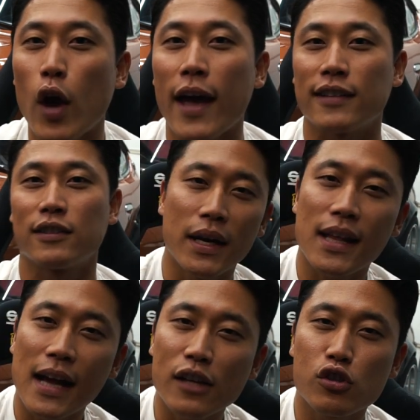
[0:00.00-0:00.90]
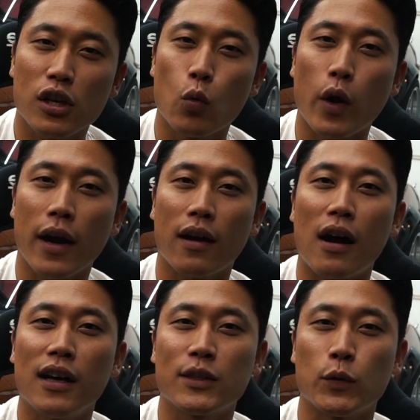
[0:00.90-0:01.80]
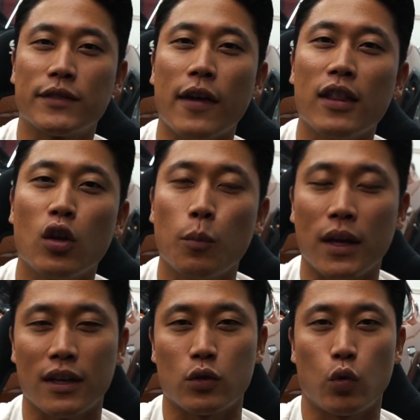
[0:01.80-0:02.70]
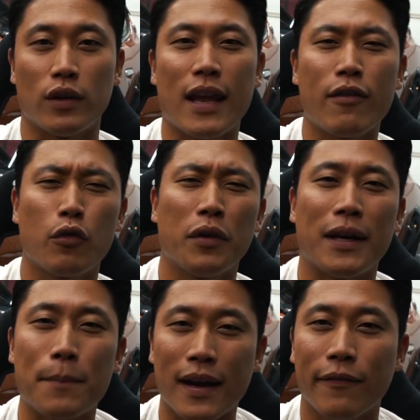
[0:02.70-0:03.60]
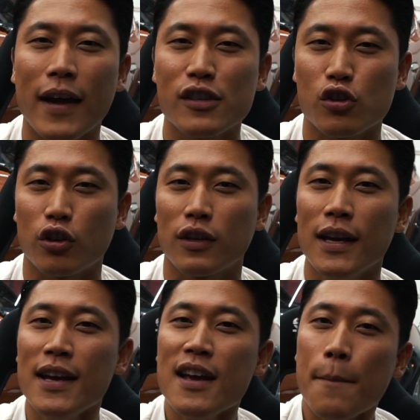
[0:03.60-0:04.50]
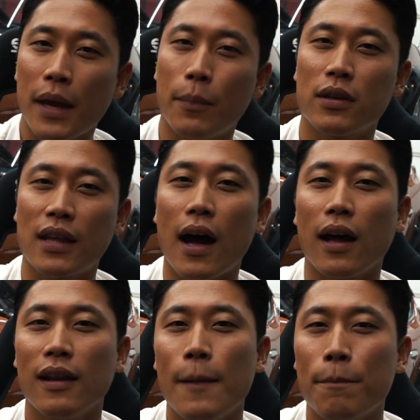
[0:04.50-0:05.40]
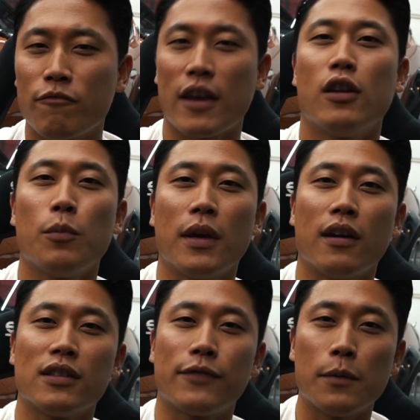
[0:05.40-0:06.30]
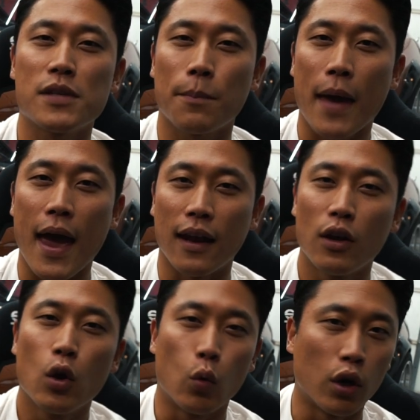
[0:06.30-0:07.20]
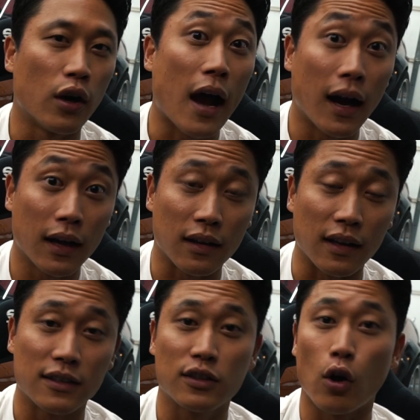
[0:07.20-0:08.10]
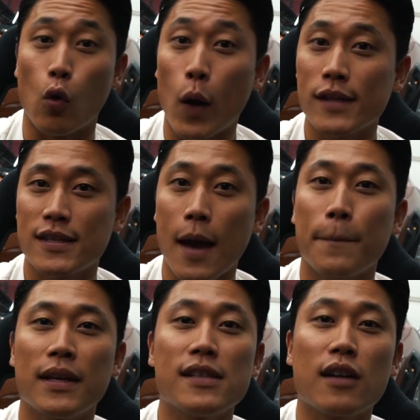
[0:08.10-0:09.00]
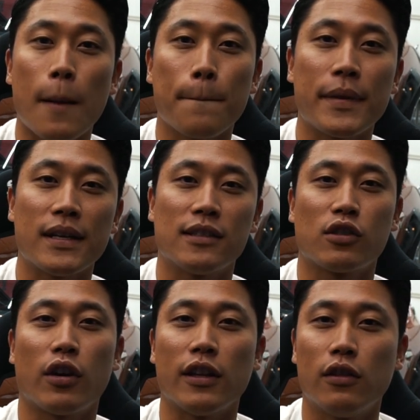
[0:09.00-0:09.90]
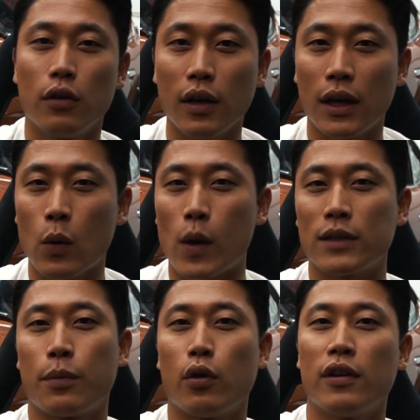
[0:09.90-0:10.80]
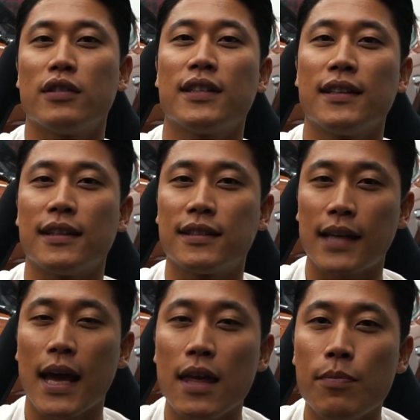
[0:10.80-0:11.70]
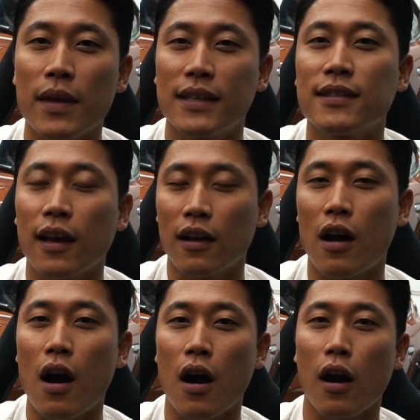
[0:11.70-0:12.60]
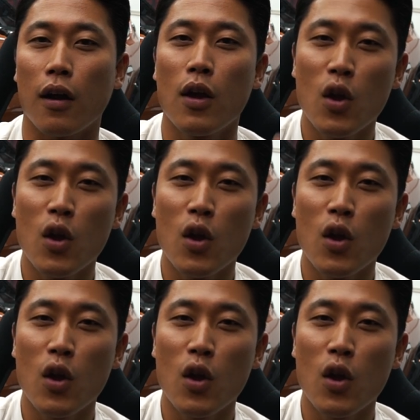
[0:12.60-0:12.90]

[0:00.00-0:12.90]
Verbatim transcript: US. But in a country where cars with fender mirrors were never really manufactured, people thought fender mirrors from Japan were ugly. So what Japanese companies started doing was producing the same exact car,